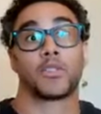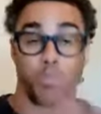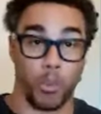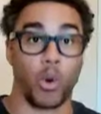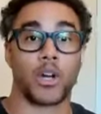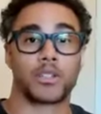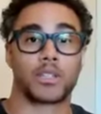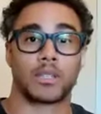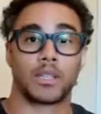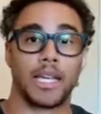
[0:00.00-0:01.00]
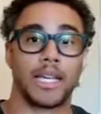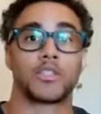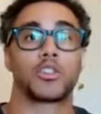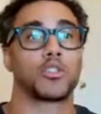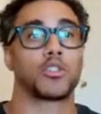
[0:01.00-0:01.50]
Sports
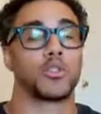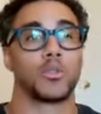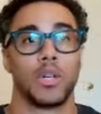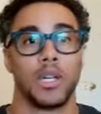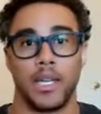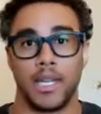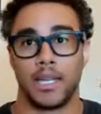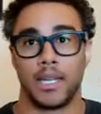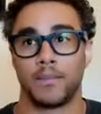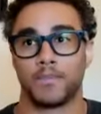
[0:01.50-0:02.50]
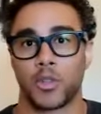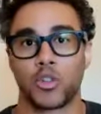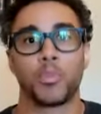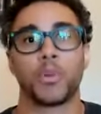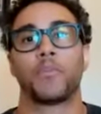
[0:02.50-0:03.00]
led to a
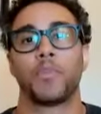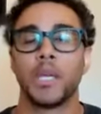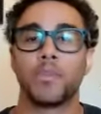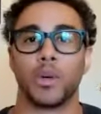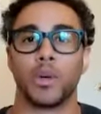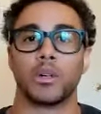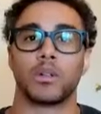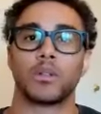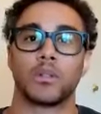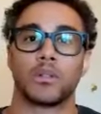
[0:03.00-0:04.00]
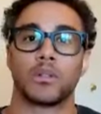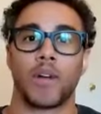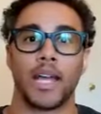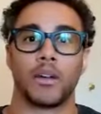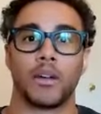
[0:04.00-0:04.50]
group of people
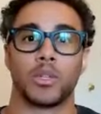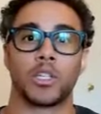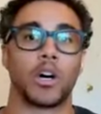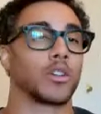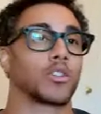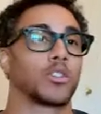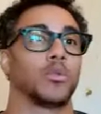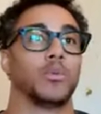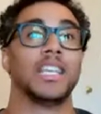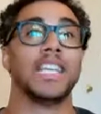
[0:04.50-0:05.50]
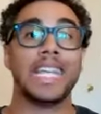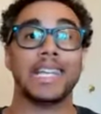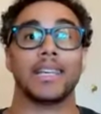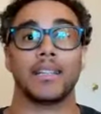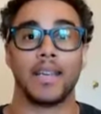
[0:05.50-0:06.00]
right? Who adults who
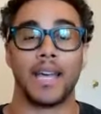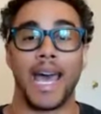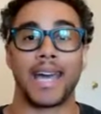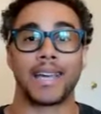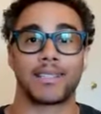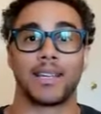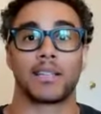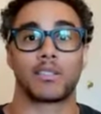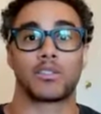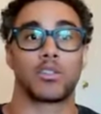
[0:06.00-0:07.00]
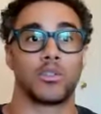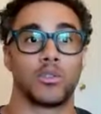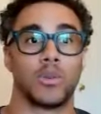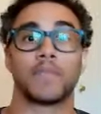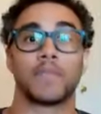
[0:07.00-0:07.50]
needed access
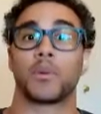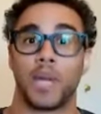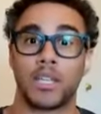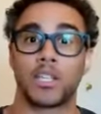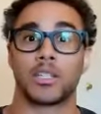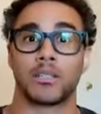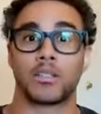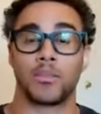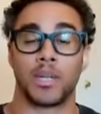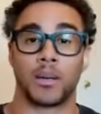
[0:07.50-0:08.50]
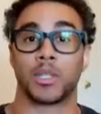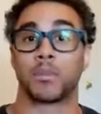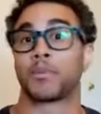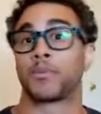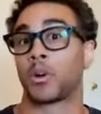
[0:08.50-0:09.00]
to information to be able
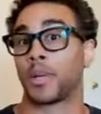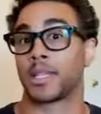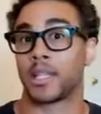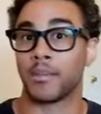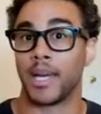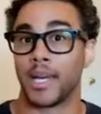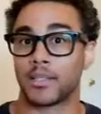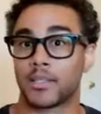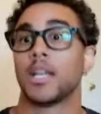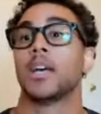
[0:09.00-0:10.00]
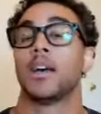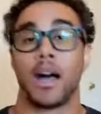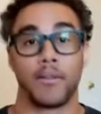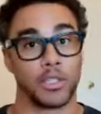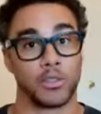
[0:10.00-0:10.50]
to perform at their best.
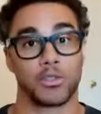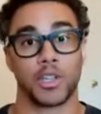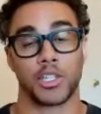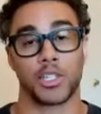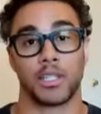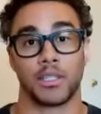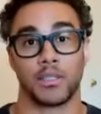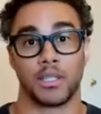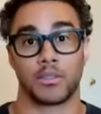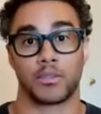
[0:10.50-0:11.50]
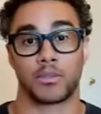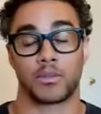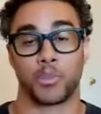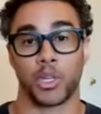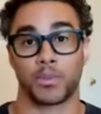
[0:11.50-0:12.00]
Obviously, nutrition and
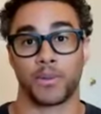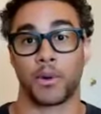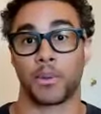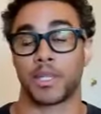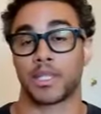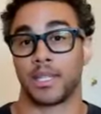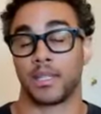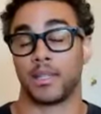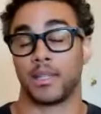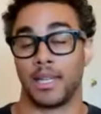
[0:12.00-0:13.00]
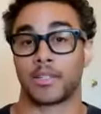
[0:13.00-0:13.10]
sports performance and